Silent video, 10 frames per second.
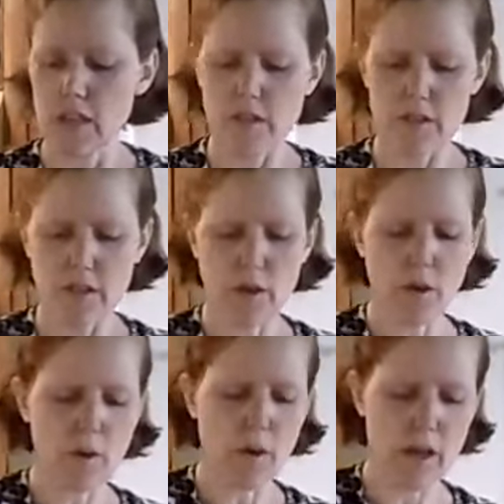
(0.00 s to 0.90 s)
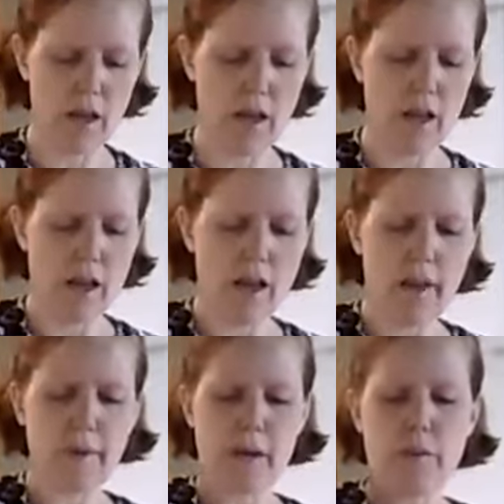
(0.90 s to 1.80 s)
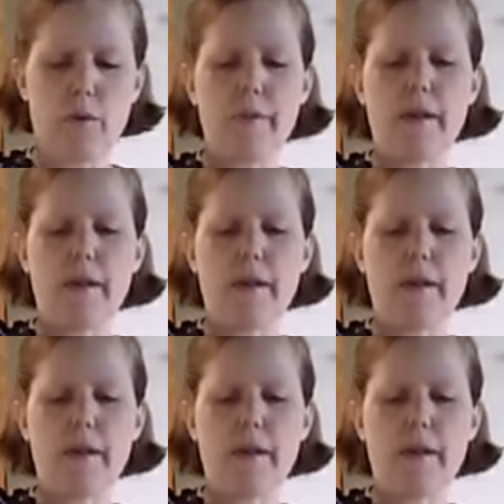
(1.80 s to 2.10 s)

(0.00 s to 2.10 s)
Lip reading: So I'm not going to